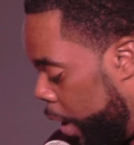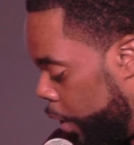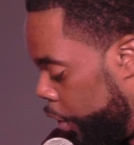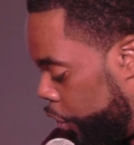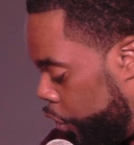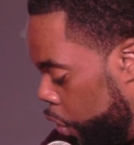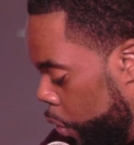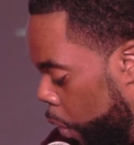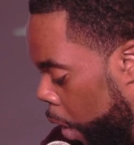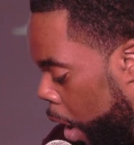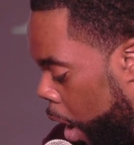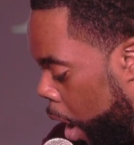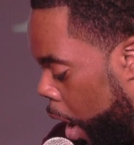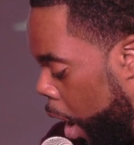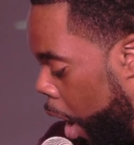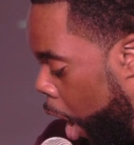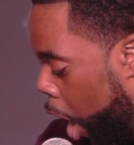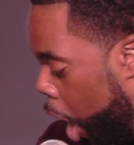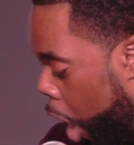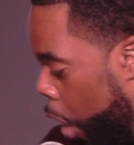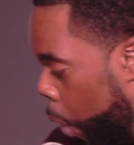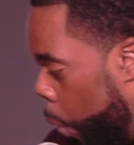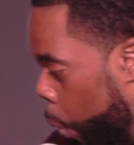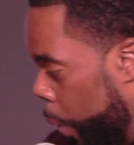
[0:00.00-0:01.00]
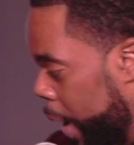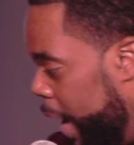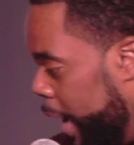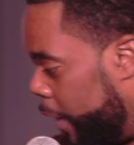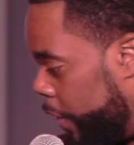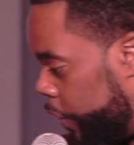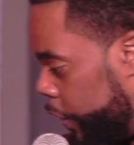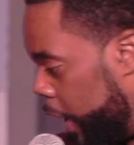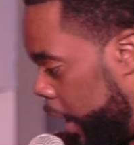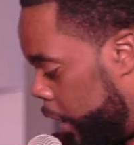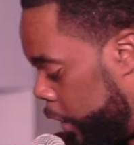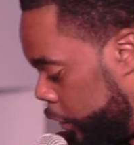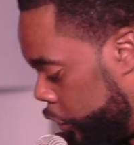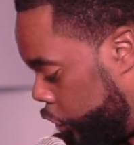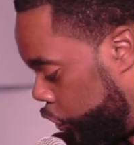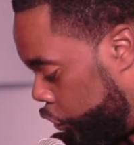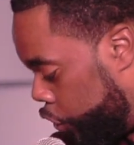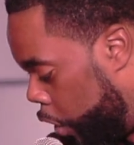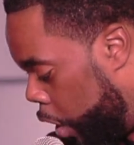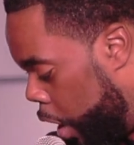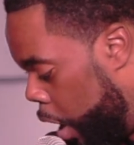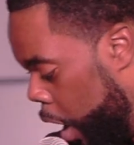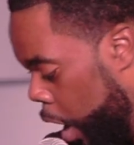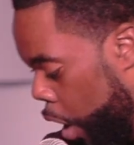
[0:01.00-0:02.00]
you are weak, they're
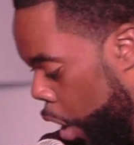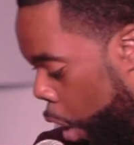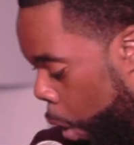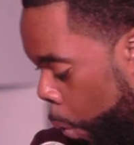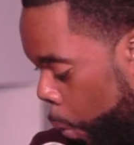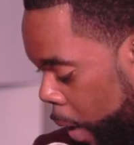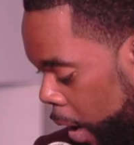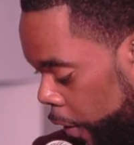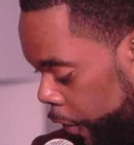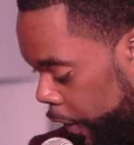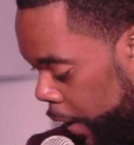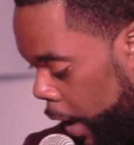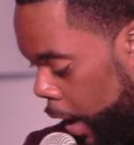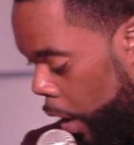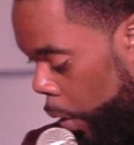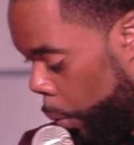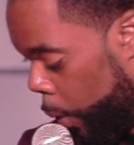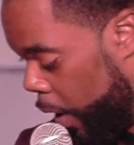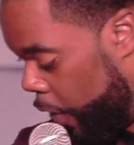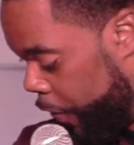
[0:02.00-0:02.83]
strong. Where they're